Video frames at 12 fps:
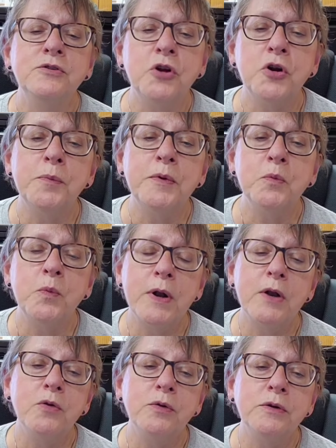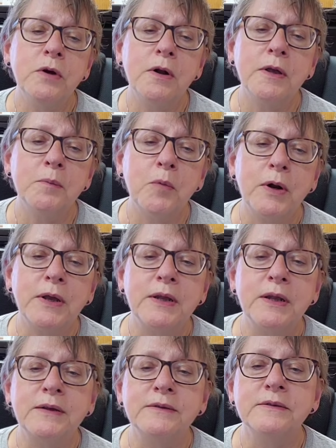determine where your target
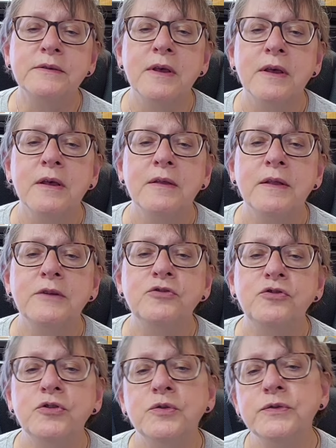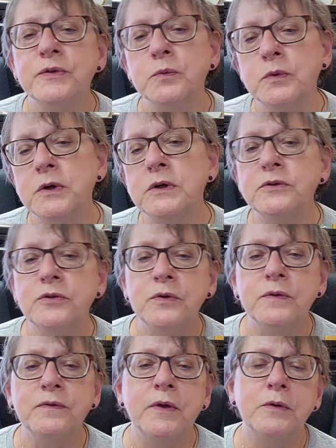market is, then choose the one or
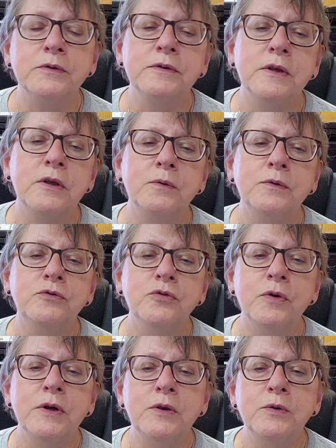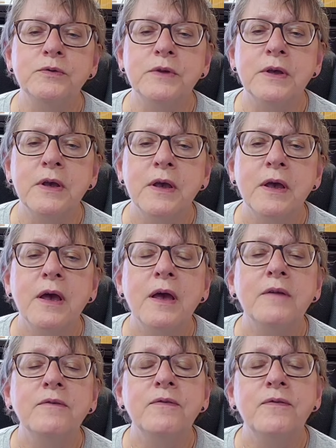two of those that you enjoy using
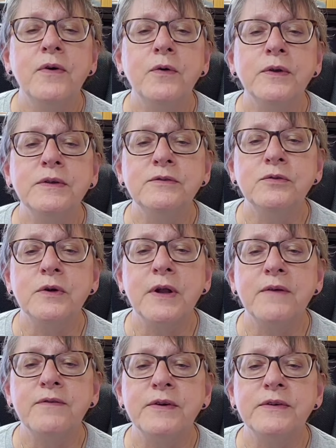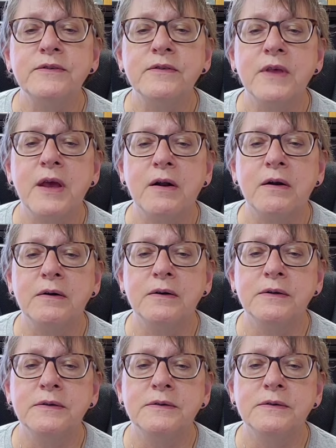and focus your efforts there.
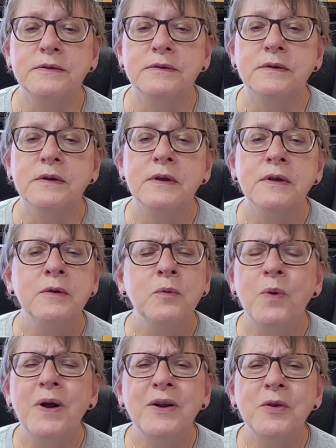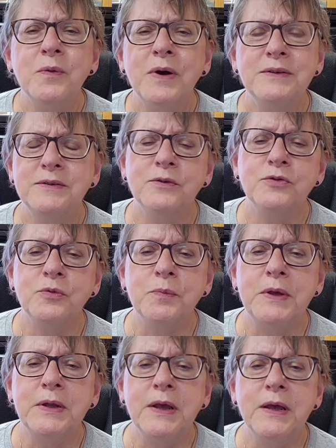Why are you on social
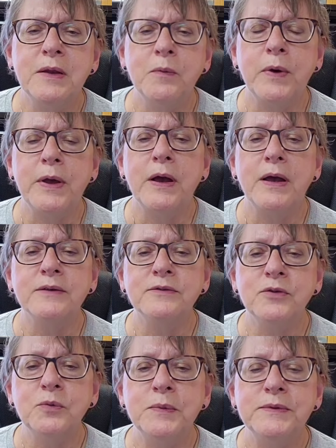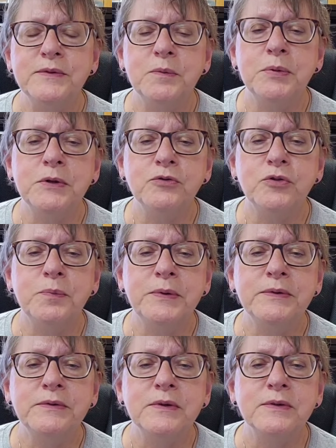media anyway? I assume it's to build your
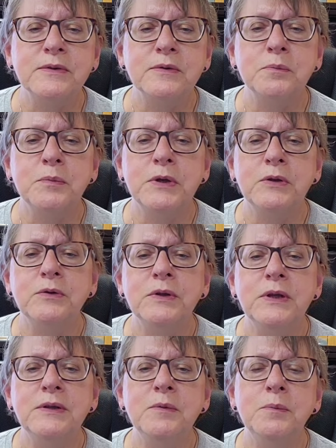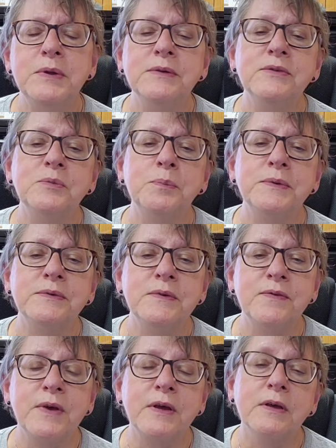business, but you need to be
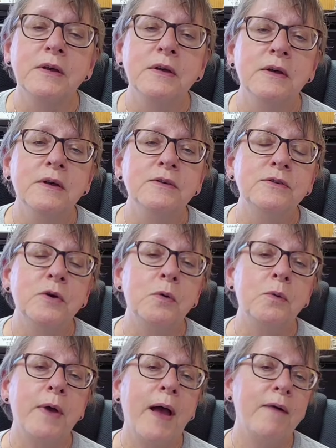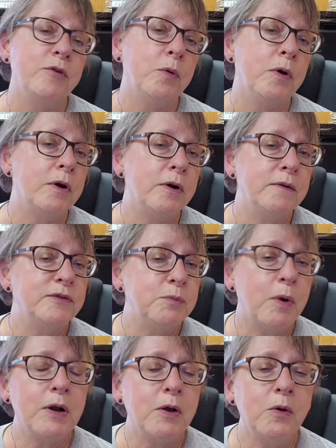specific. So, have you heard of
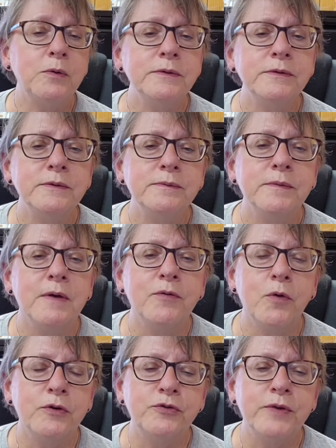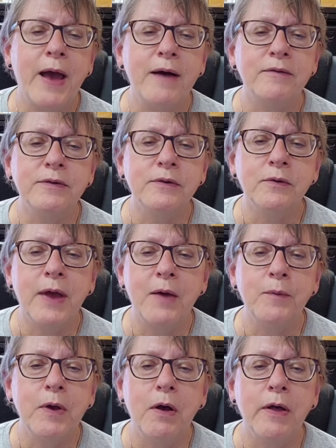SMART goals? Of course you have, okay?
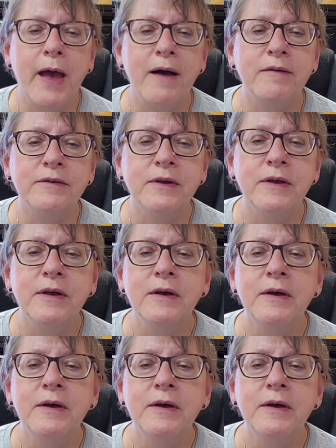We all have.